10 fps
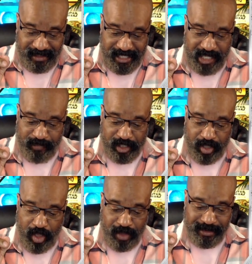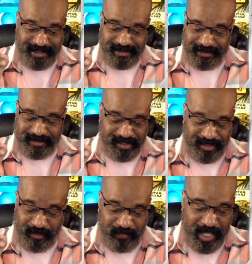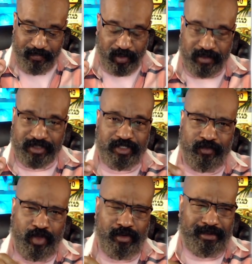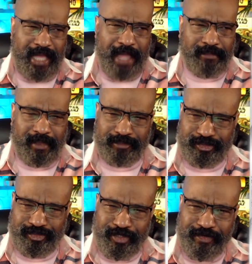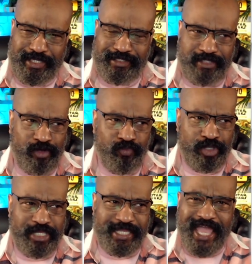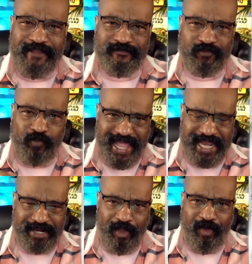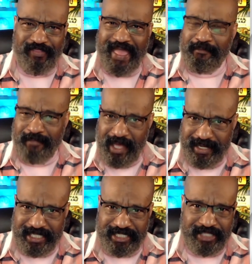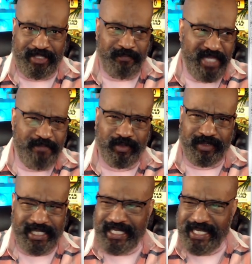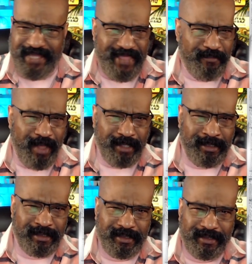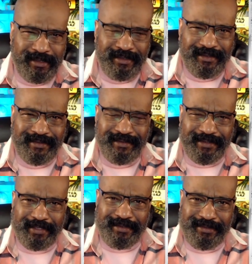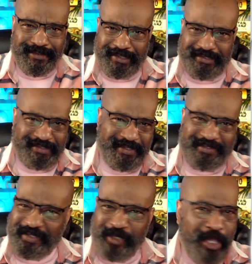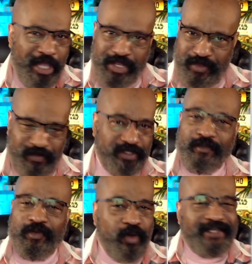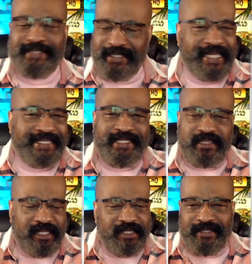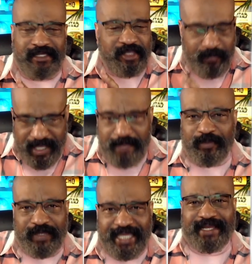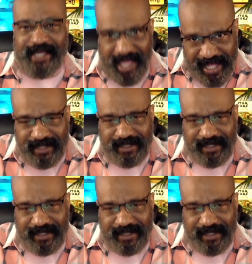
It belongs to the people. Well, I'm just curious then. When you gave Wade all that money, did the people get any of that money? did the people get a cut?